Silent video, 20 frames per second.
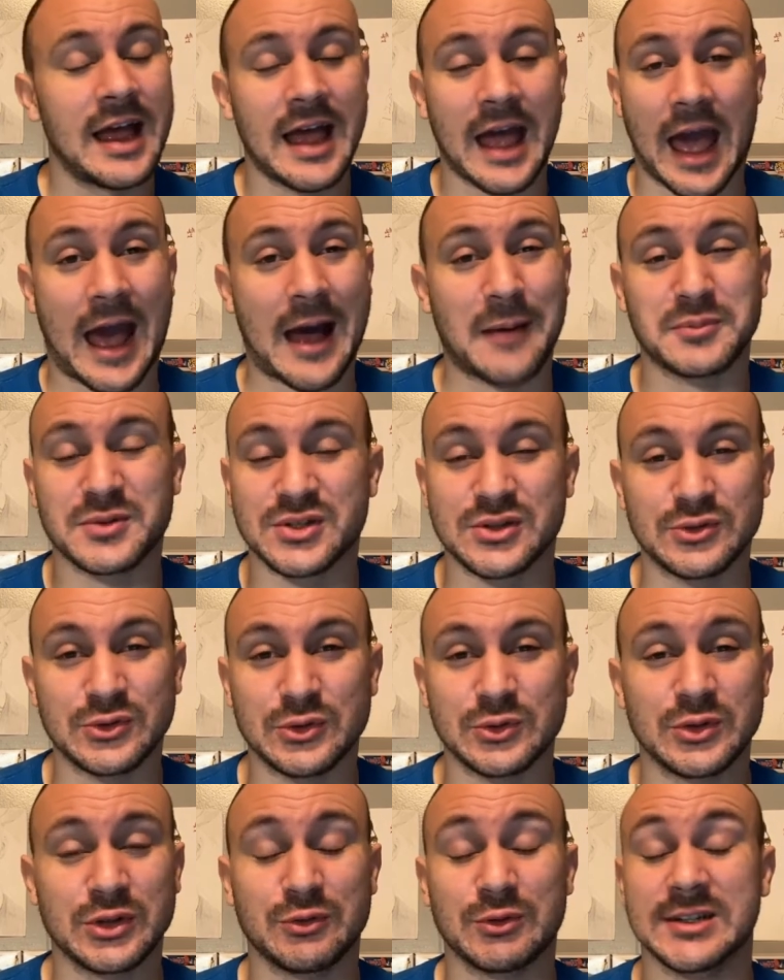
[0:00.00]

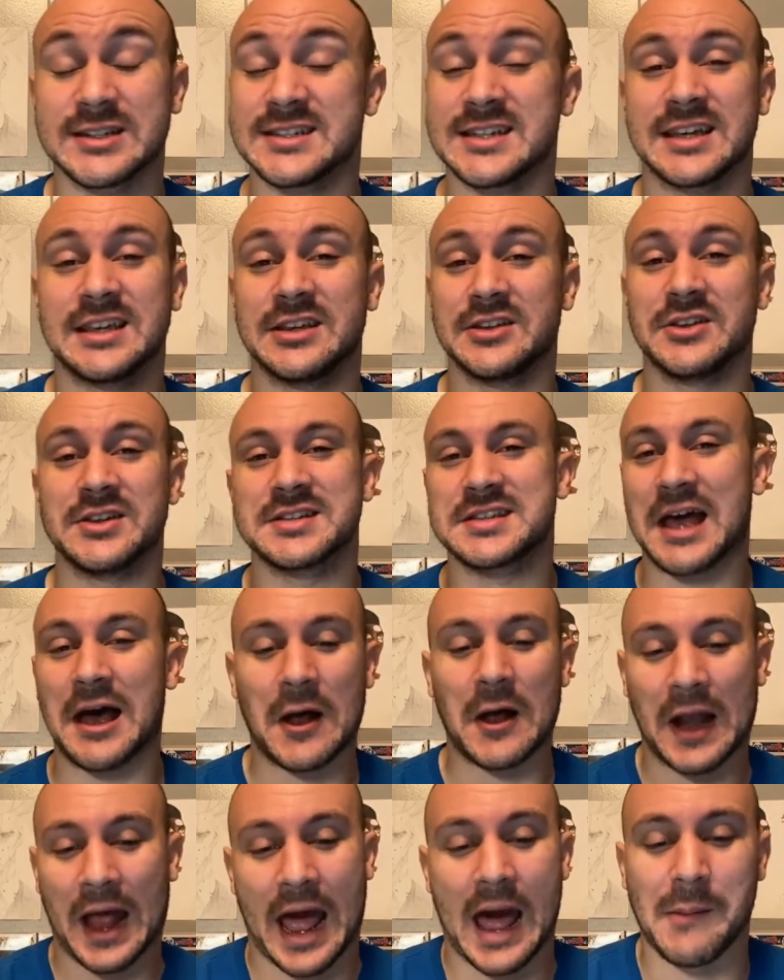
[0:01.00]
absolutely ridiculous how it
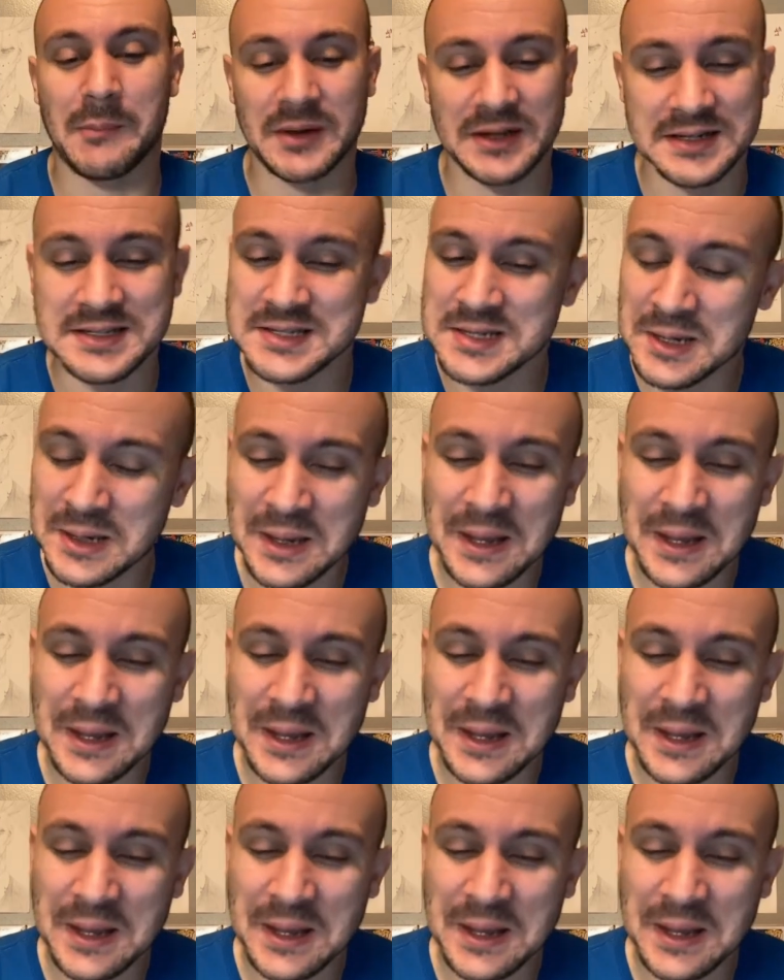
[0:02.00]
happens.